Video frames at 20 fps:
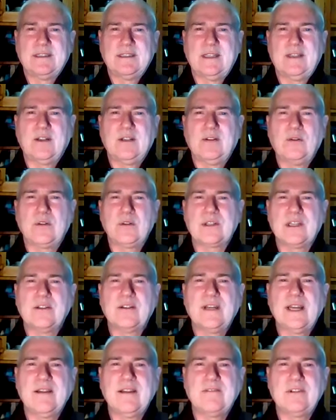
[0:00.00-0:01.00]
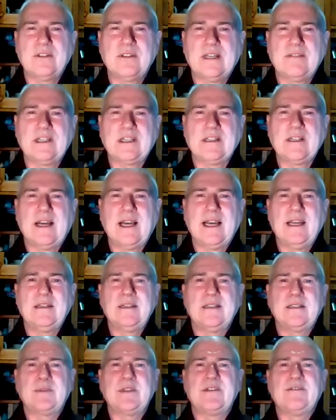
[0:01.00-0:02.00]
And also have your loving
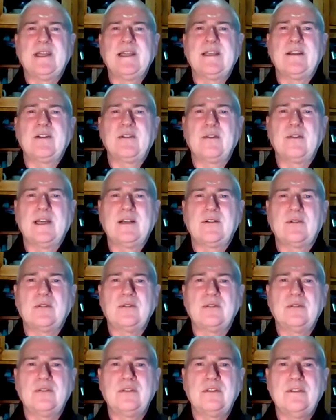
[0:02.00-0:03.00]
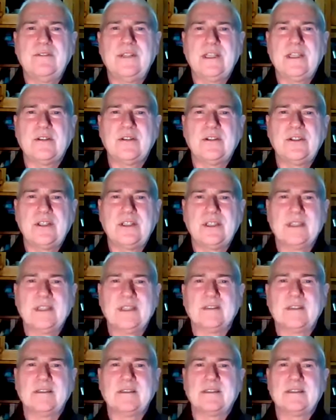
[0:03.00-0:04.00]
kindness pervade throughout all of the
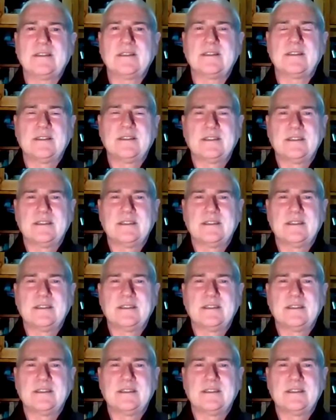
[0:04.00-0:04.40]
oceans